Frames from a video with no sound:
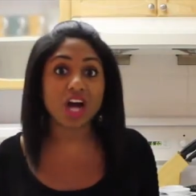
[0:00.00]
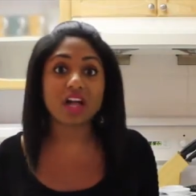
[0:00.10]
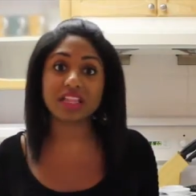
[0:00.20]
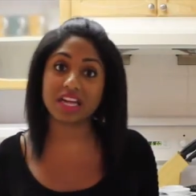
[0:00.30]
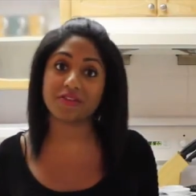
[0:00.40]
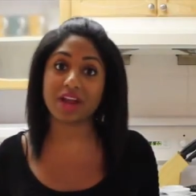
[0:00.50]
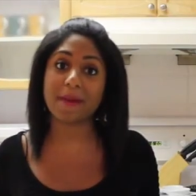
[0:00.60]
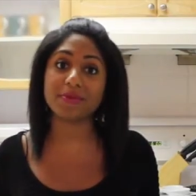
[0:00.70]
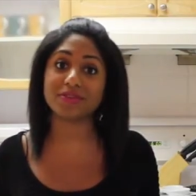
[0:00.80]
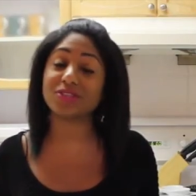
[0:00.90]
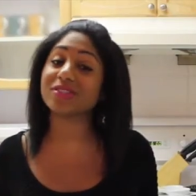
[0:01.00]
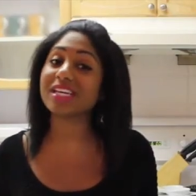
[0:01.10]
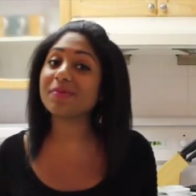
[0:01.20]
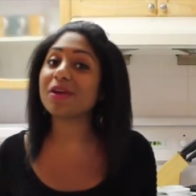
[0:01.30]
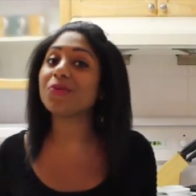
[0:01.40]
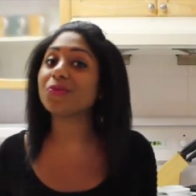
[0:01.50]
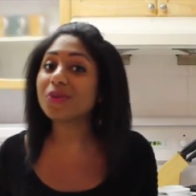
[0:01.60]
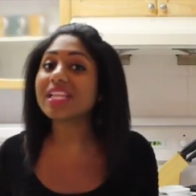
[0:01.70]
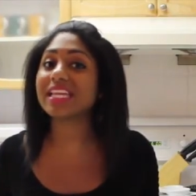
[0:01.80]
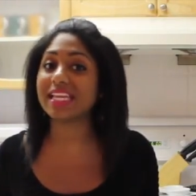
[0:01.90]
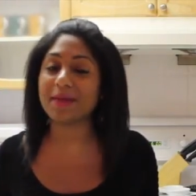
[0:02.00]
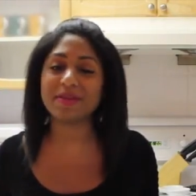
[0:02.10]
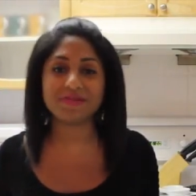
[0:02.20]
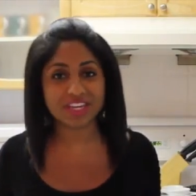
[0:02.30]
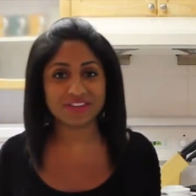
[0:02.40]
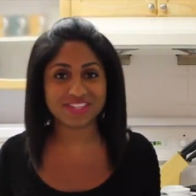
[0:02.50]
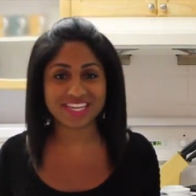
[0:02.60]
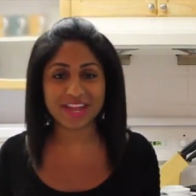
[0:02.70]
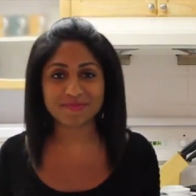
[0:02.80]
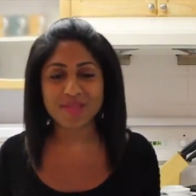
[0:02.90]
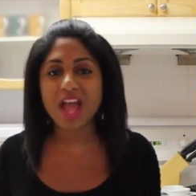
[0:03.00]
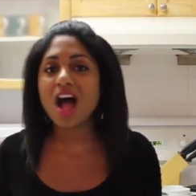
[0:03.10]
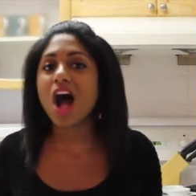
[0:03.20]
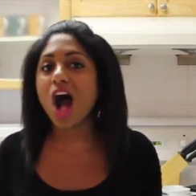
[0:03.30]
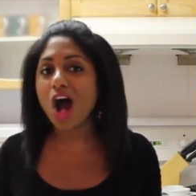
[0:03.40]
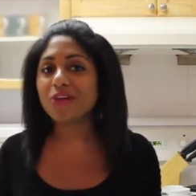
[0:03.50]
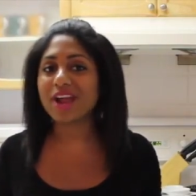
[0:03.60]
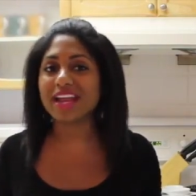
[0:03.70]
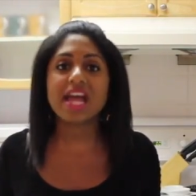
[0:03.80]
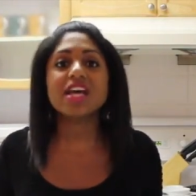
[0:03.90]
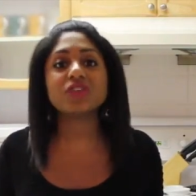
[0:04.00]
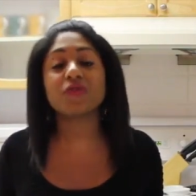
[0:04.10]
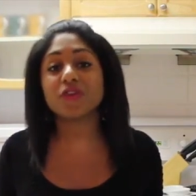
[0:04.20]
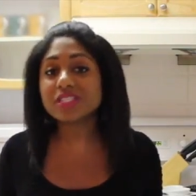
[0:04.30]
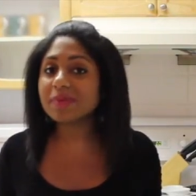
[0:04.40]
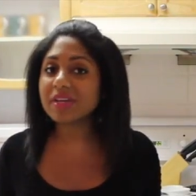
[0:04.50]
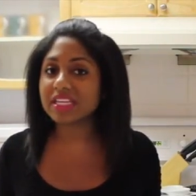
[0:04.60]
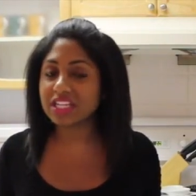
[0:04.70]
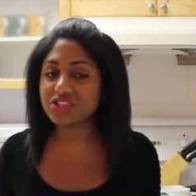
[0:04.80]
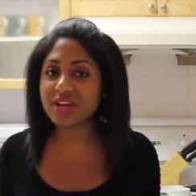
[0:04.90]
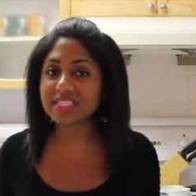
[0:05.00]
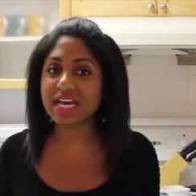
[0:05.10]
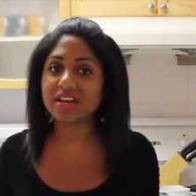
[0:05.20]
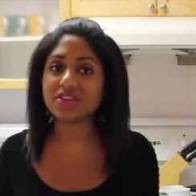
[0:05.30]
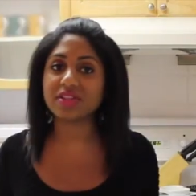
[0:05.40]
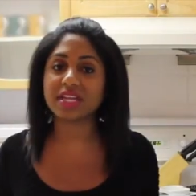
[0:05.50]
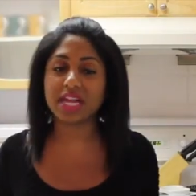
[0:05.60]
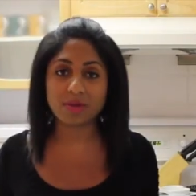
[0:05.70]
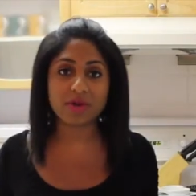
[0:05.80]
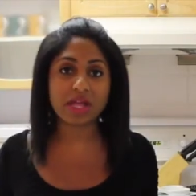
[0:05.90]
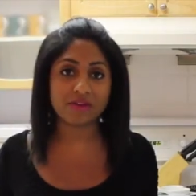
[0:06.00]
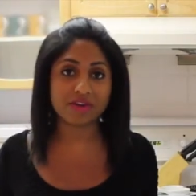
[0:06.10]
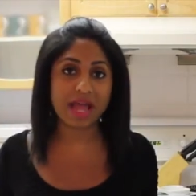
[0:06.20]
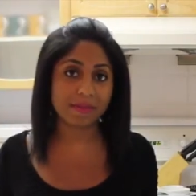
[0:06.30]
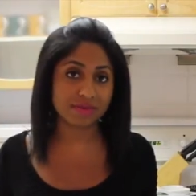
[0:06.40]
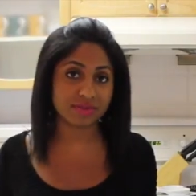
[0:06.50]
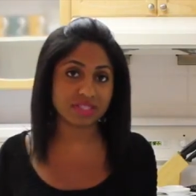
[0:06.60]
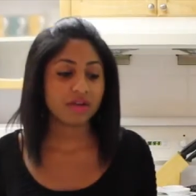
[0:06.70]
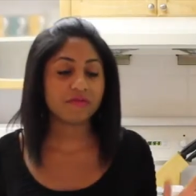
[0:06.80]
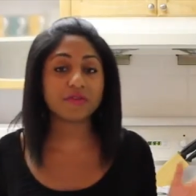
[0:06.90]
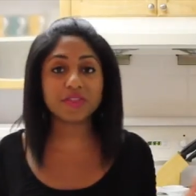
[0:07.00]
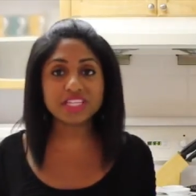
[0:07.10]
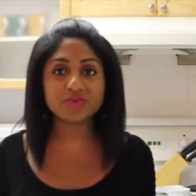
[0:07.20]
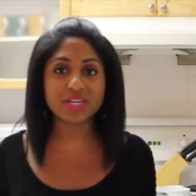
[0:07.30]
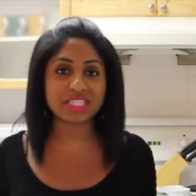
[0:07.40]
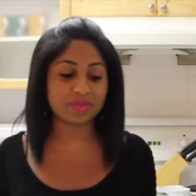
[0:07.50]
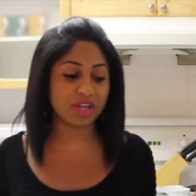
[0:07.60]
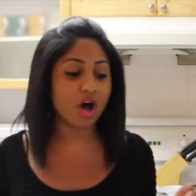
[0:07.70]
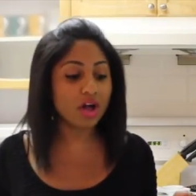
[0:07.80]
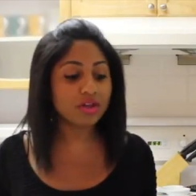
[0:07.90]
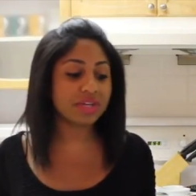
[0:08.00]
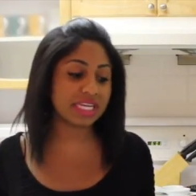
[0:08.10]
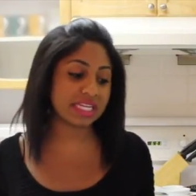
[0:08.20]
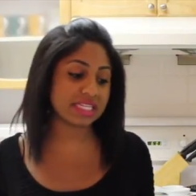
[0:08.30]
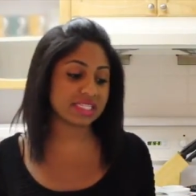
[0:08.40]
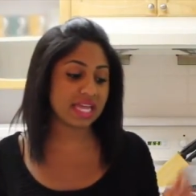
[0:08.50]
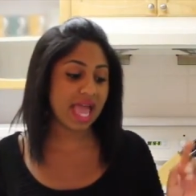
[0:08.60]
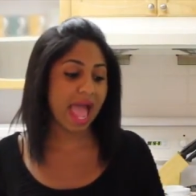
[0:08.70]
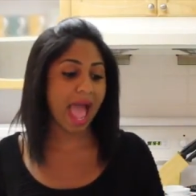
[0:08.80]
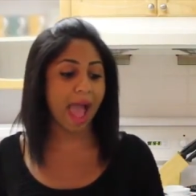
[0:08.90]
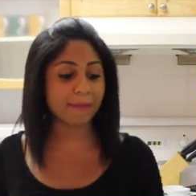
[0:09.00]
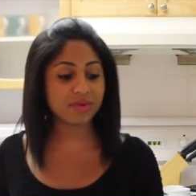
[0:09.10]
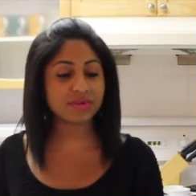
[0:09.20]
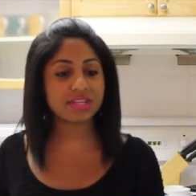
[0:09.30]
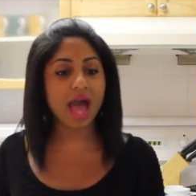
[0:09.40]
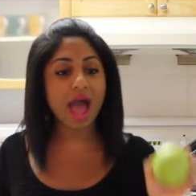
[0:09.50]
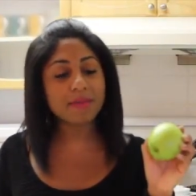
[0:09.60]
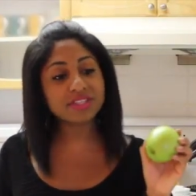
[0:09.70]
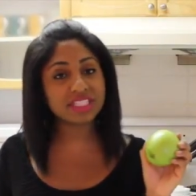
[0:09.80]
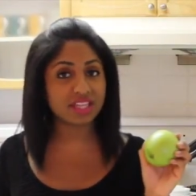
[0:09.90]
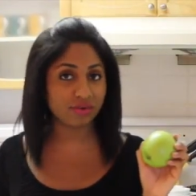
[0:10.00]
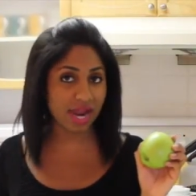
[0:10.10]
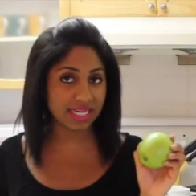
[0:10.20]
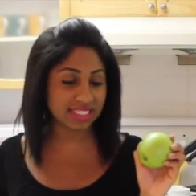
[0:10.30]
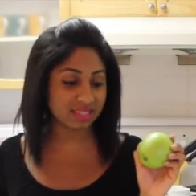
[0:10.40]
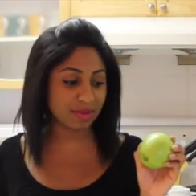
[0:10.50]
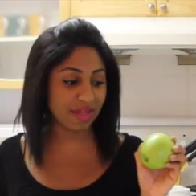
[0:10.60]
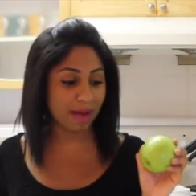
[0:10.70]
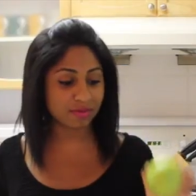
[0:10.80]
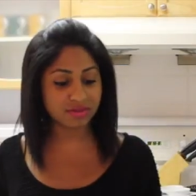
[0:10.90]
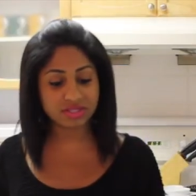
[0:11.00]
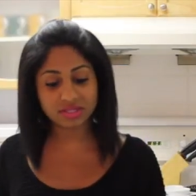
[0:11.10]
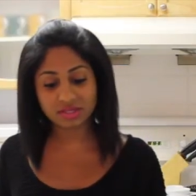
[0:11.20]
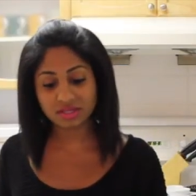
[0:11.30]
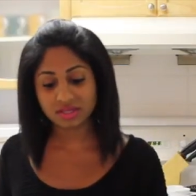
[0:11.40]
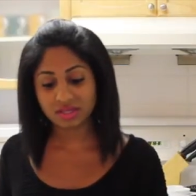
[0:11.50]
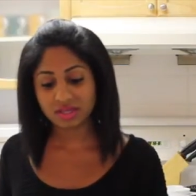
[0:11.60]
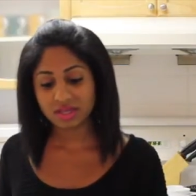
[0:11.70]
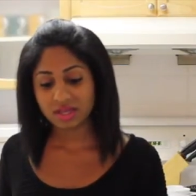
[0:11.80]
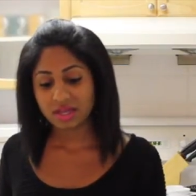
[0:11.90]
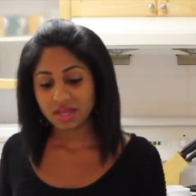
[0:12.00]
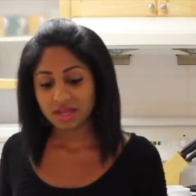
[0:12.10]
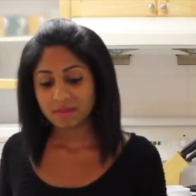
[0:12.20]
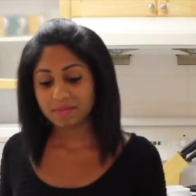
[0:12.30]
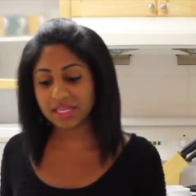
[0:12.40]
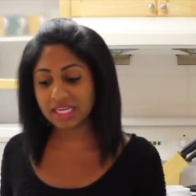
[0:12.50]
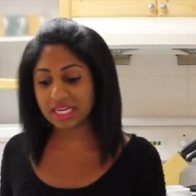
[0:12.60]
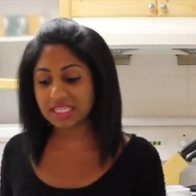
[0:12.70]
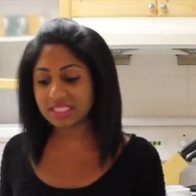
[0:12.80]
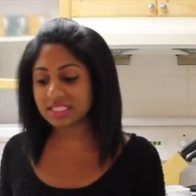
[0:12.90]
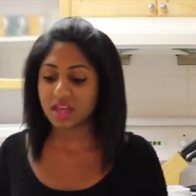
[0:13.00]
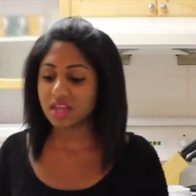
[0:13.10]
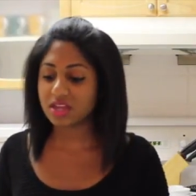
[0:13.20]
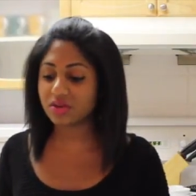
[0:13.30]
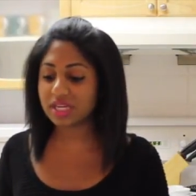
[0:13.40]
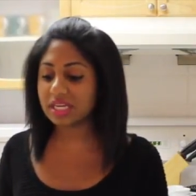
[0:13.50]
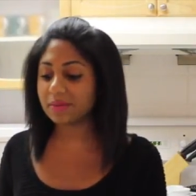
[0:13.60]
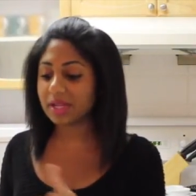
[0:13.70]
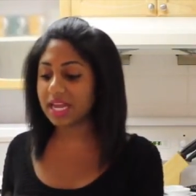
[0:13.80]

chocolate covered apples. So it's going to be a really yummy video today. Alright, so first I'm going to teach you guys how to do the caramel covered apples. For this recipe, all you'll need is apples. I'm using the Granny Smith apples. Peanuts. You'll need